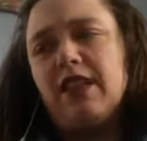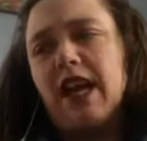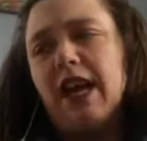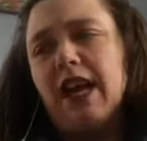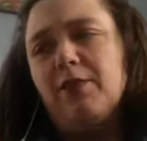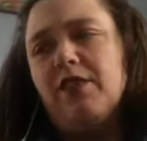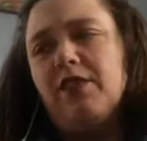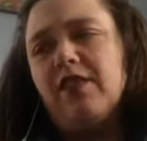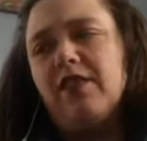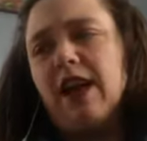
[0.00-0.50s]

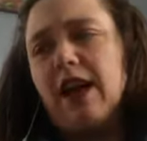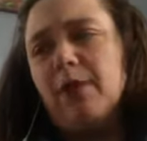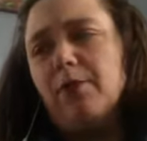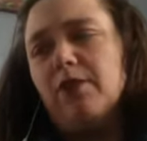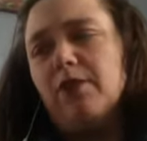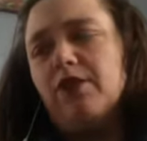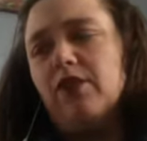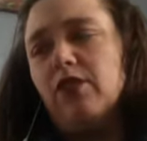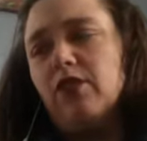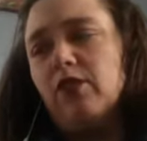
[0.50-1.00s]
types of
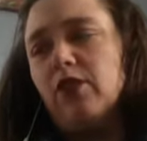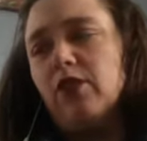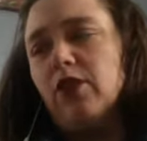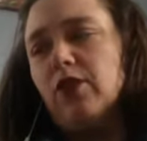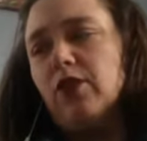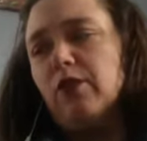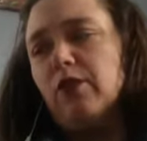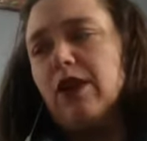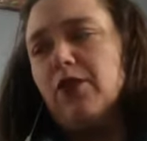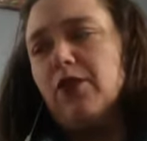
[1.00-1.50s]
apples are
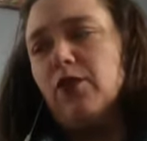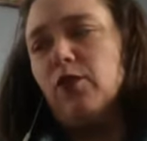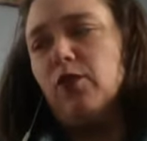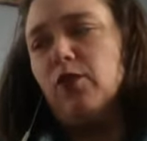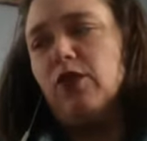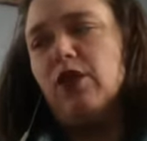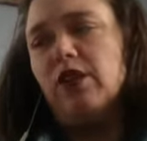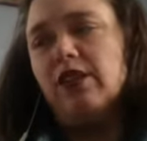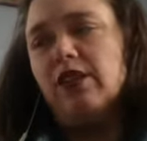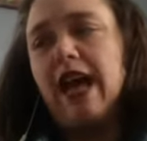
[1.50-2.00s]
grown around the
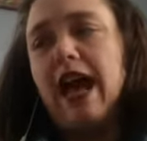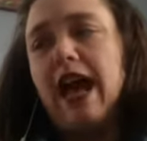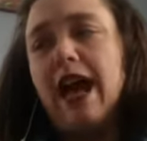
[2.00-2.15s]
world.